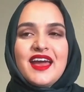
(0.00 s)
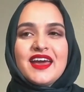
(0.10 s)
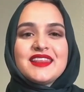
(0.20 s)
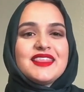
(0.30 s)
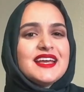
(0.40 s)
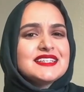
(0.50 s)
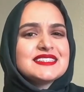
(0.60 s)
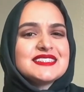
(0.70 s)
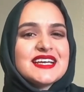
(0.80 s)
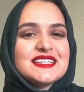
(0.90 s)
And the thing is
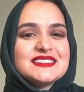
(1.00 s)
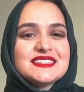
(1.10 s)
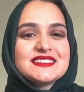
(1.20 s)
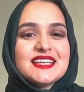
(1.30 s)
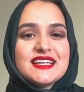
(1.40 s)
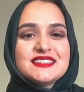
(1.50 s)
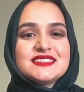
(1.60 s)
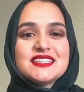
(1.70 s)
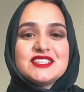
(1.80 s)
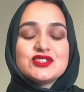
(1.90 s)
that
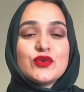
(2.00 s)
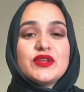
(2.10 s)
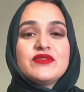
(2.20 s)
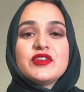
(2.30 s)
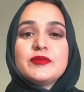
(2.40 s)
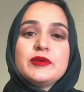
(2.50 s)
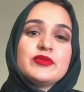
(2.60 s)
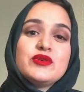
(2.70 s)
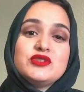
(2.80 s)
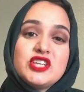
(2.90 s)
success is only for the
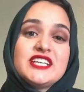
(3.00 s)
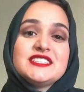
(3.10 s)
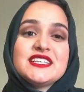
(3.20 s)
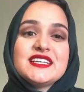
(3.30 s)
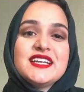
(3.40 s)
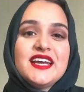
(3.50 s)
people who chase it.